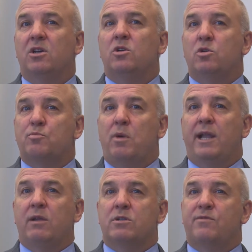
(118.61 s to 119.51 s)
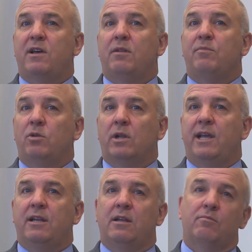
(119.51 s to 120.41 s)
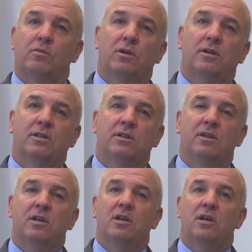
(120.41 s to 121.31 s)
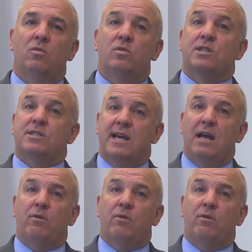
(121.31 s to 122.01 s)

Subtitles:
whose body was found mutilated and burned, was a sad